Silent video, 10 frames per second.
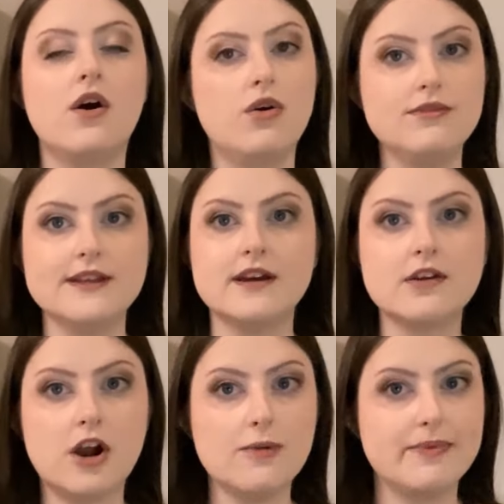Only on
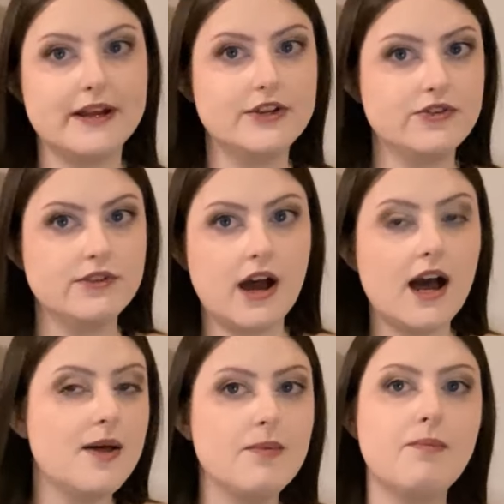carpet. Do
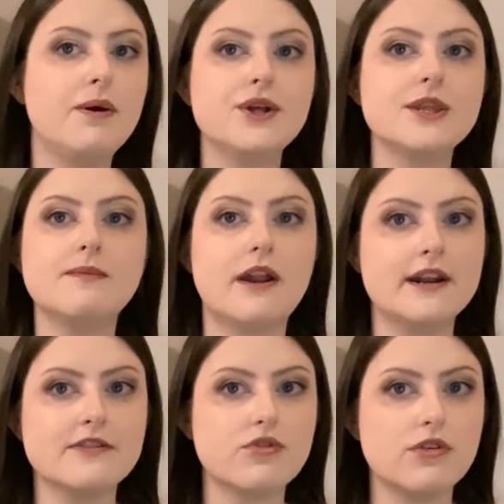not put them on
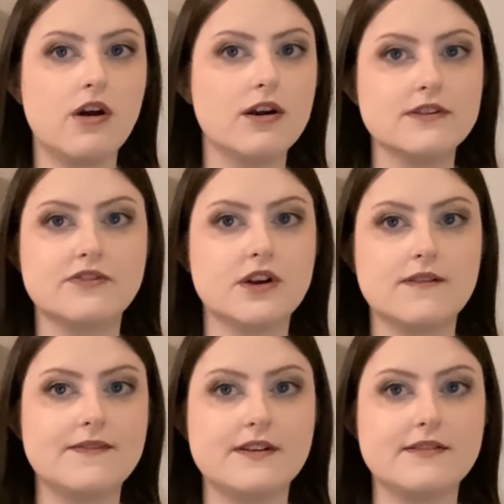any sort of hard
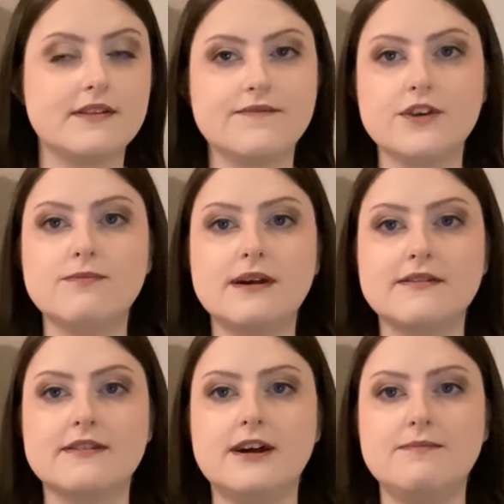surface. If you
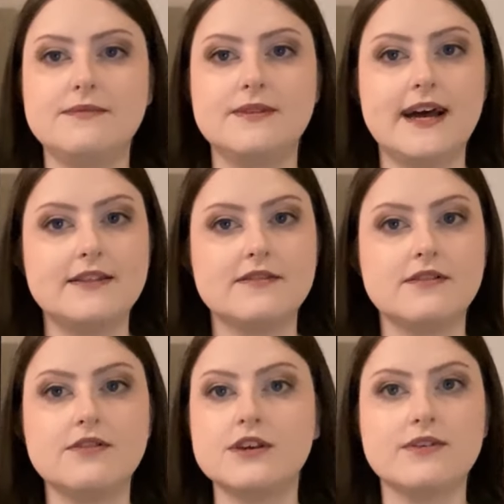mess up that
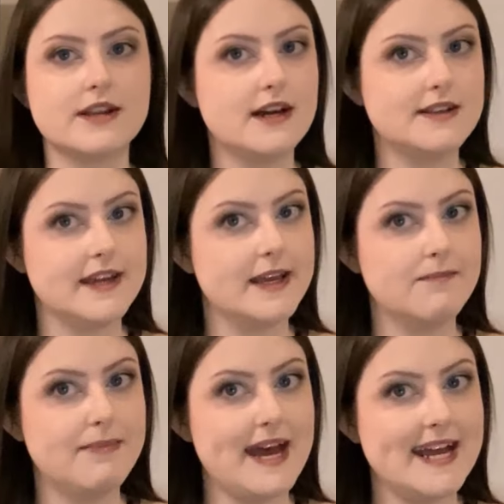sole, you cannot take
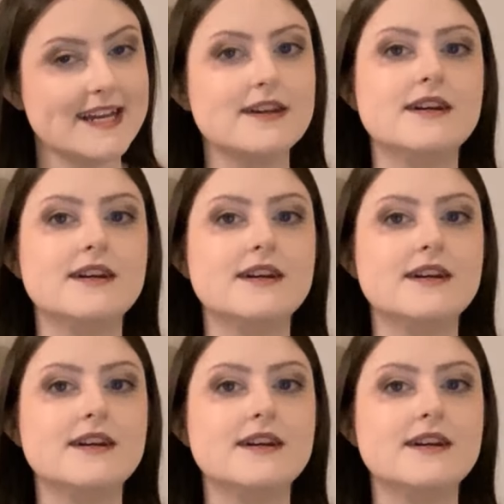it back.